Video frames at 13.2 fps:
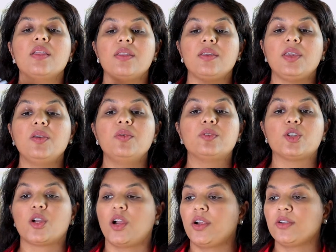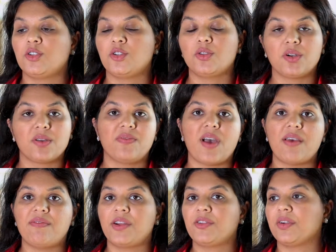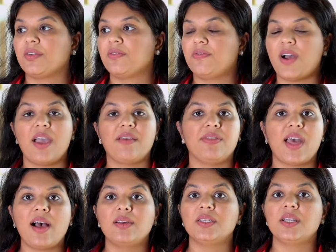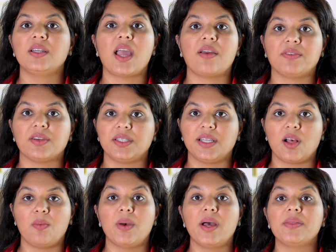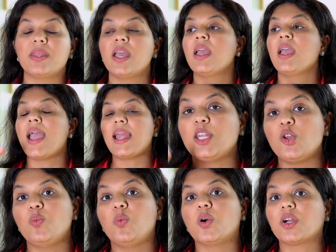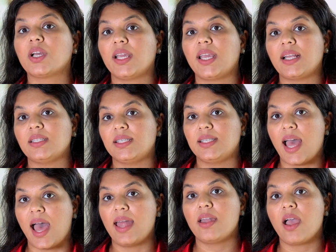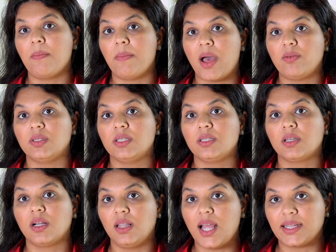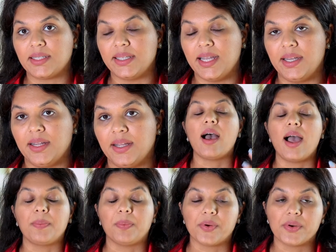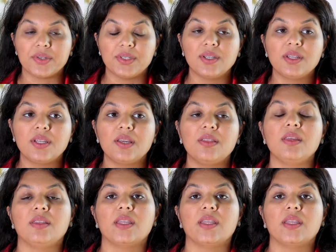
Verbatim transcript: you charge 3500 5000 every single month and you work against that amount collected. I personally think